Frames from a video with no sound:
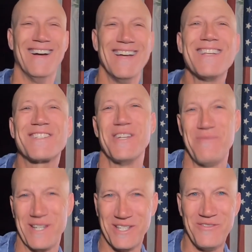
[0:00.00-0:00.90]
it's going to
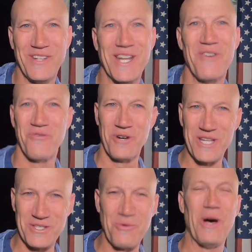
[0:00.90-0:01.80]
be a good video for you
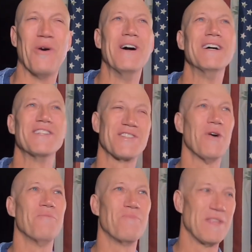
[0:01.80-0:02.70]
as well.
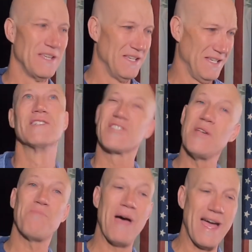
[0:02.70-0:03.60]
So
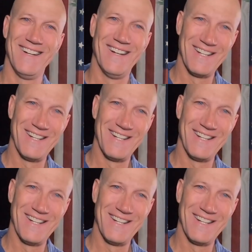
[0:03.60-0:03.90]
sit back,